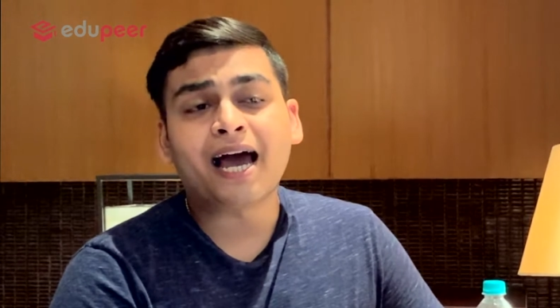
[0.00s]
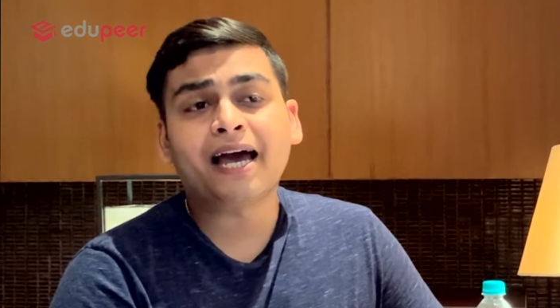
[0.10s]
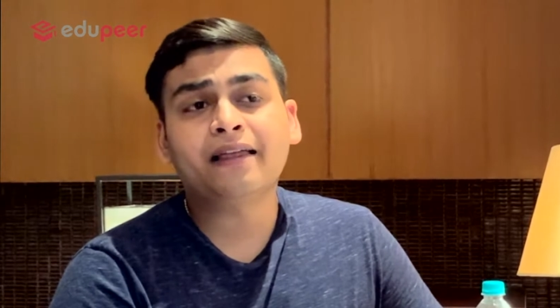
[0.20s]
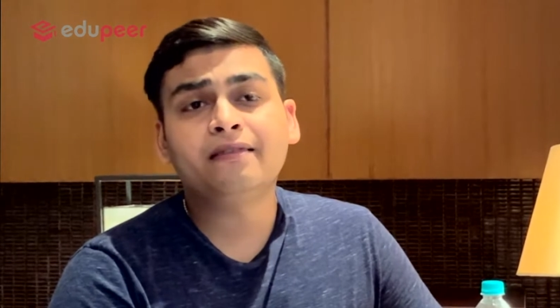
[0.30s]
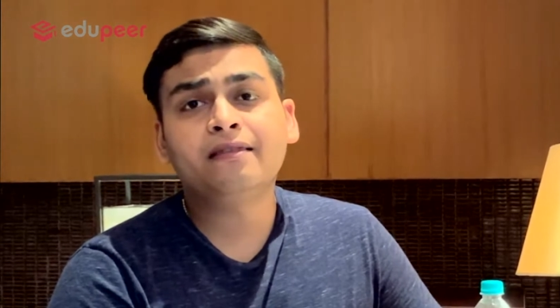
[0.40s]

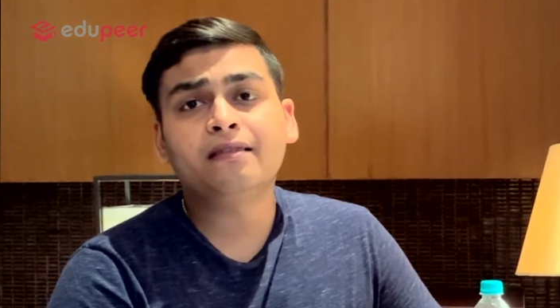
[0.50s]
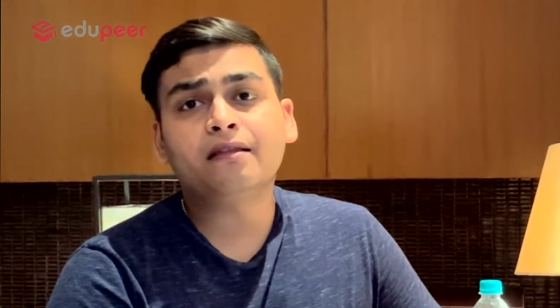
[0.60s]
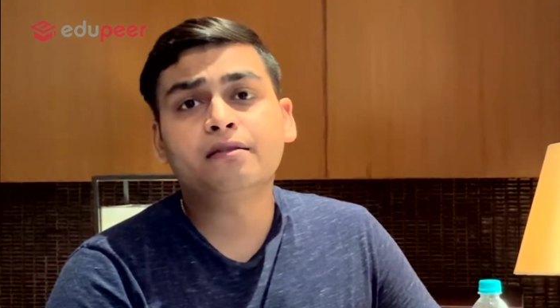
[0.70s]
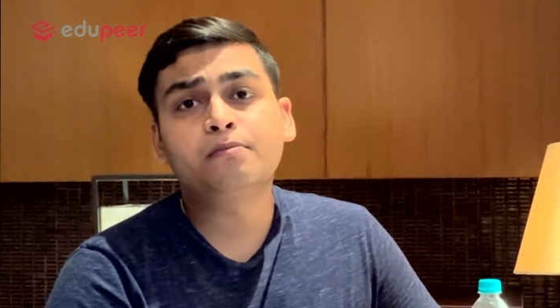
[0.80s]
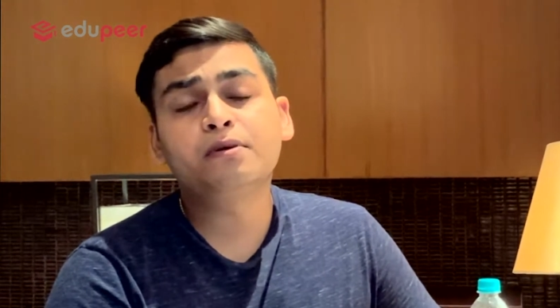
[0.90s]
and
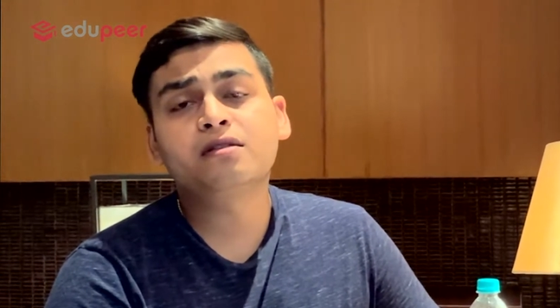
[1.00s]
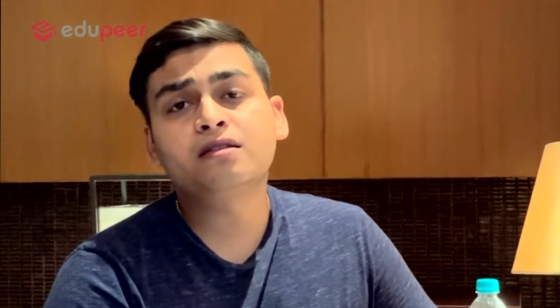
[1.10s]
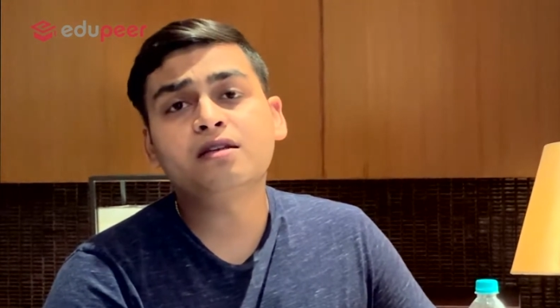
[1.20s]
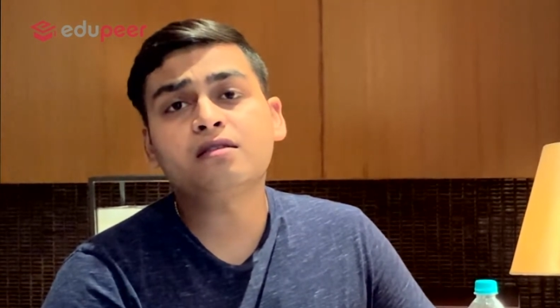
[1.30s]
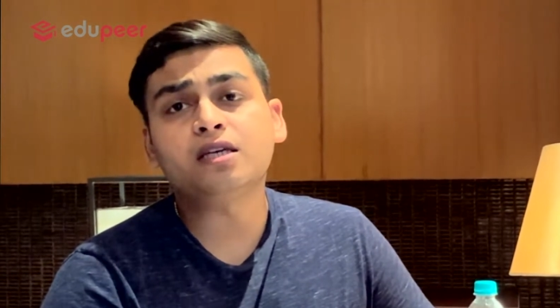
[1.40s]
the
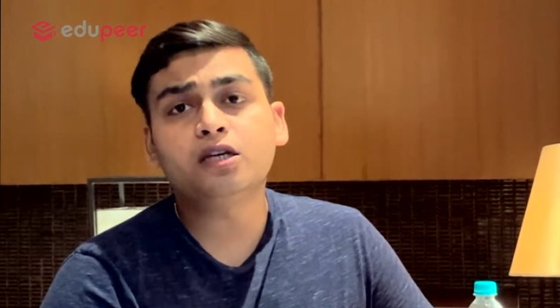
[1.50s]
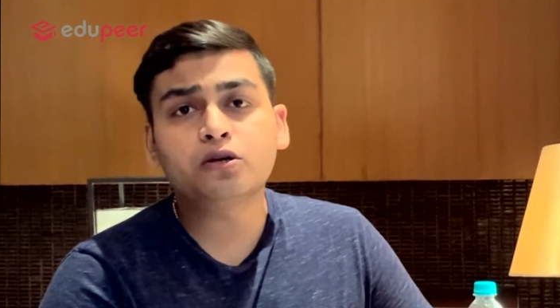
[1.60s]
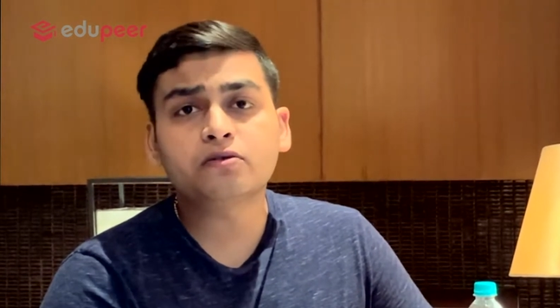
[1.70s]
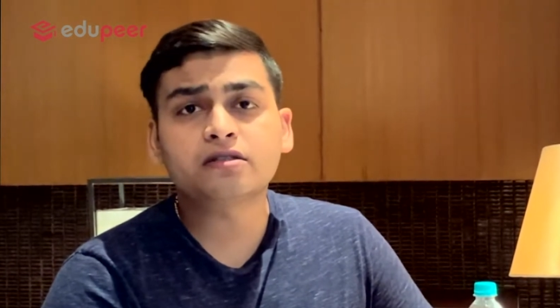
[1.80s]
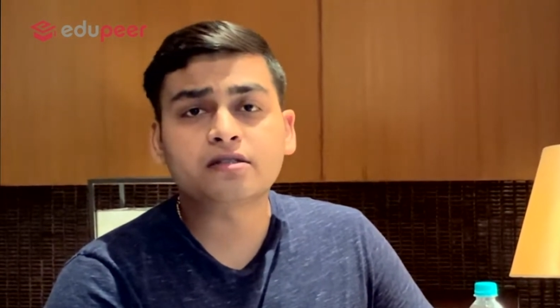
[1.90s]
business
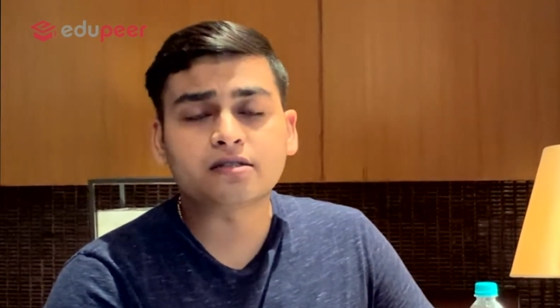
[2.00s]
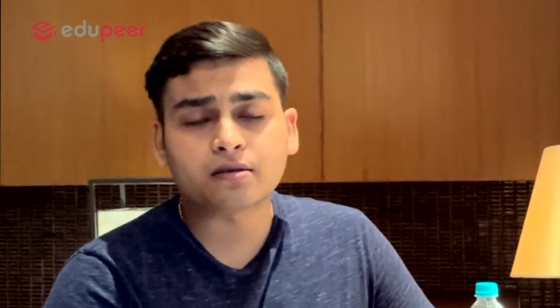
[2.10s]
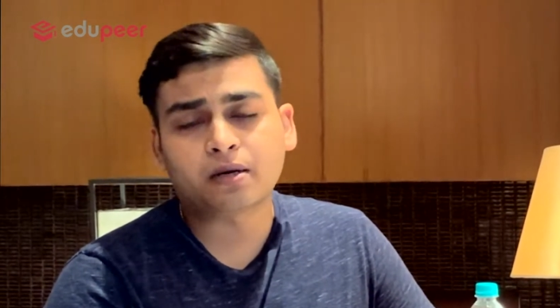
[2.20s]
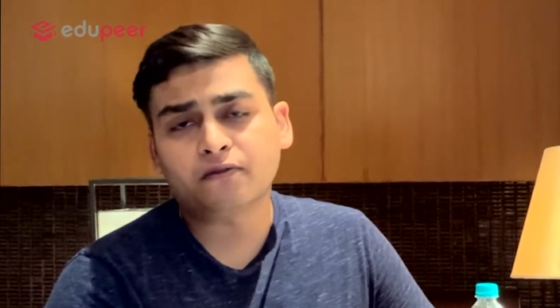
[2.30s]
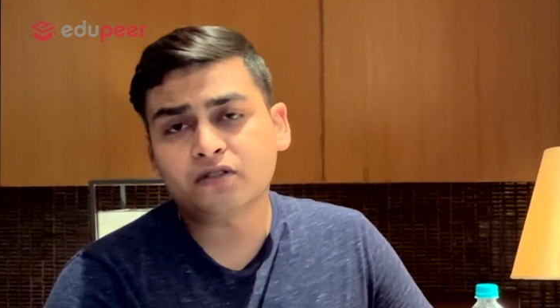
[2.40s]

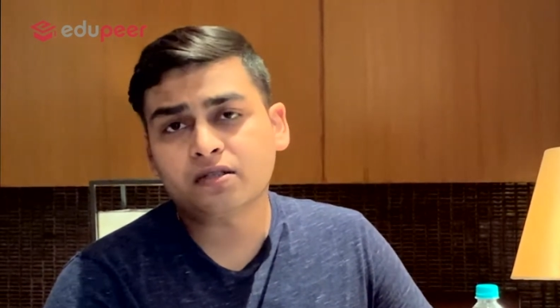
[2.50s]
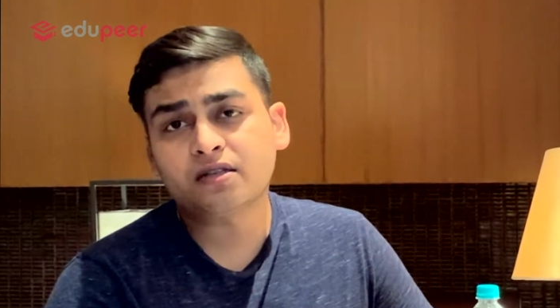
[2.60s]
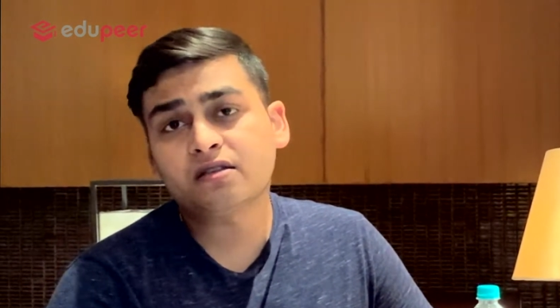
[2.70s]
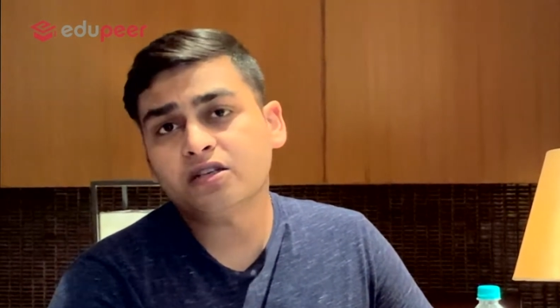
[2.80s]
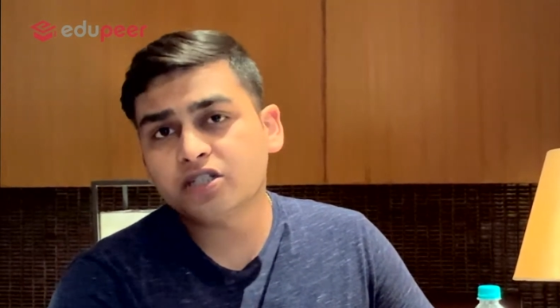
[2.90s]
ecosystem, I would say,
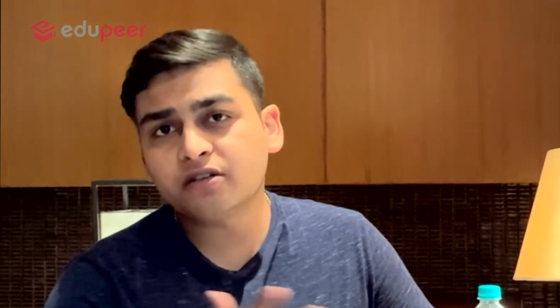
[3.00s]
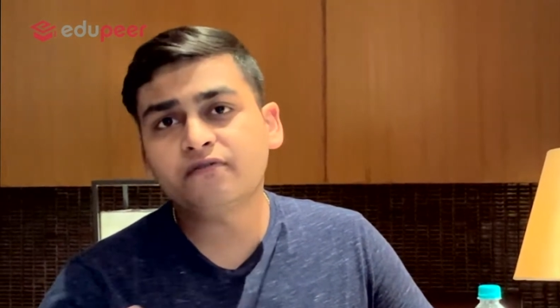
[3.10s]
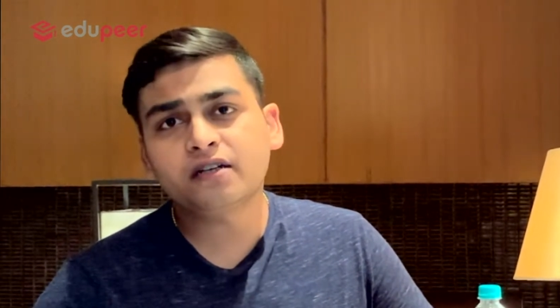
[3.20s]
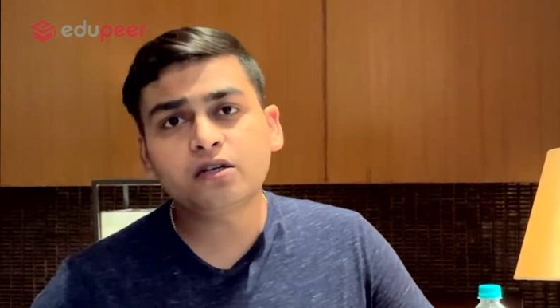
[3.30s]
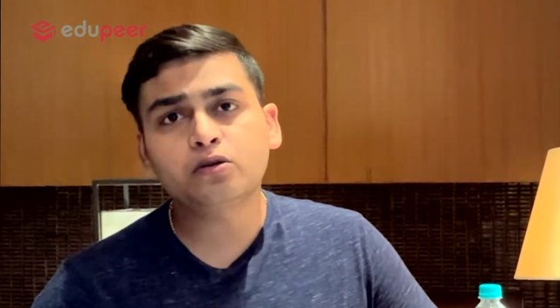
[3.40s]
is
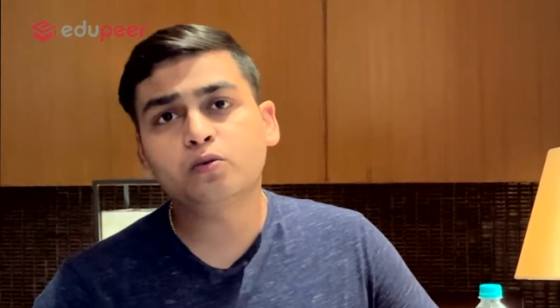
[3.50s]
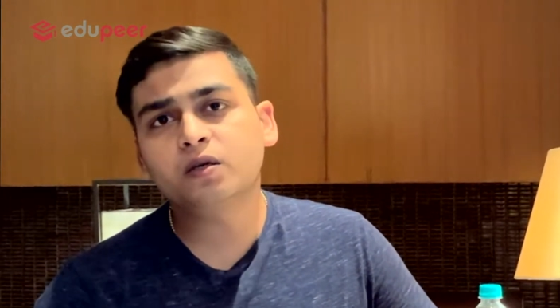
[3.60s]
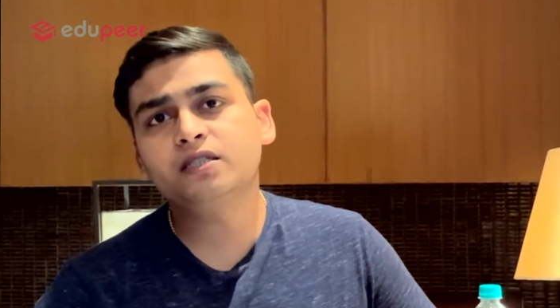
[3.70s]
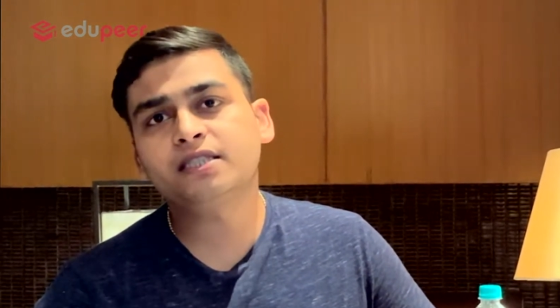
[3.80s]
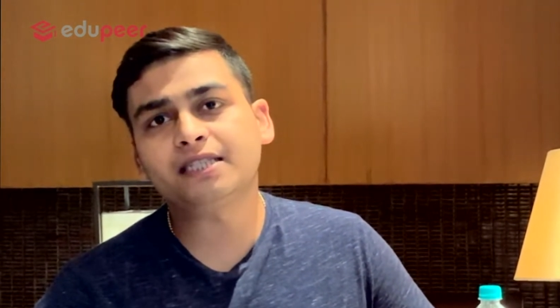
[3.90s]
shifting
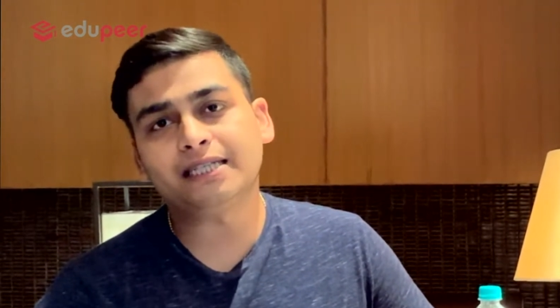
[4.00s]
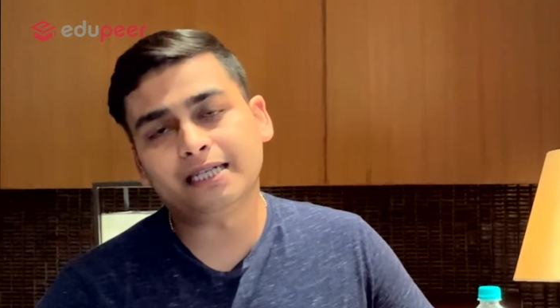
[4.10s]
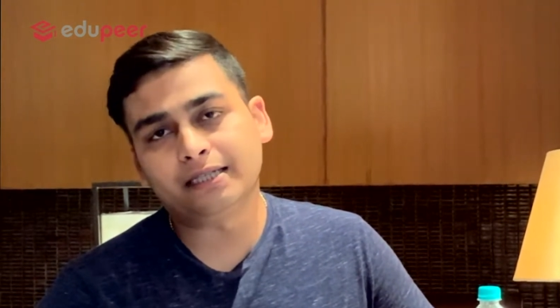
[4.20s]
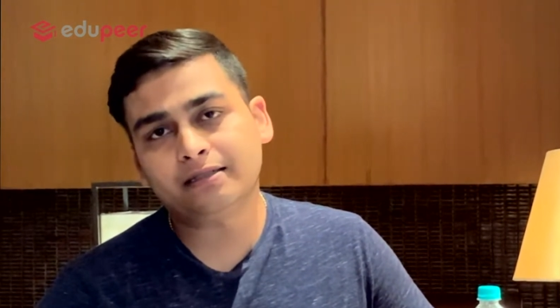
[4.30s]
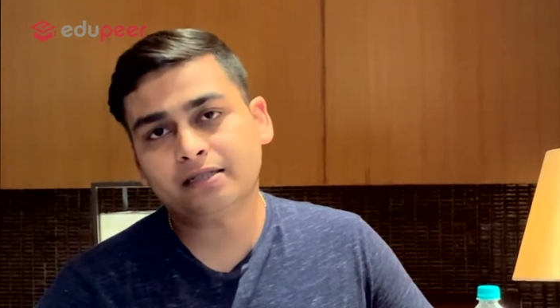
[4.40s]
towards the
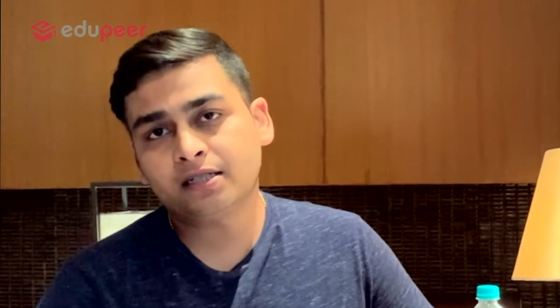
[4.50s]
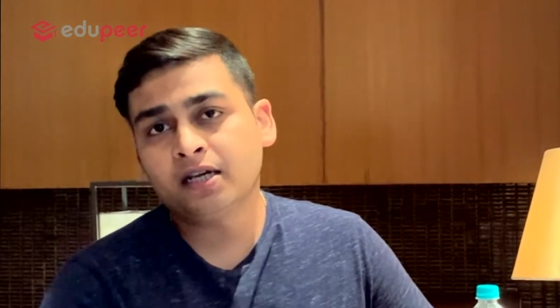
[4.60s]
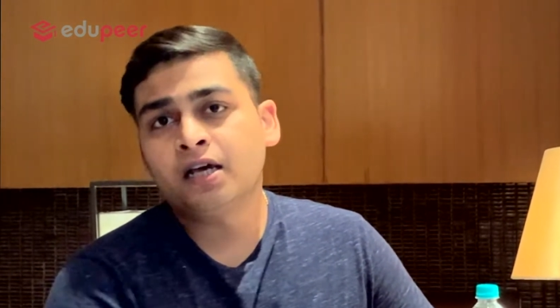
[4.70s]
east.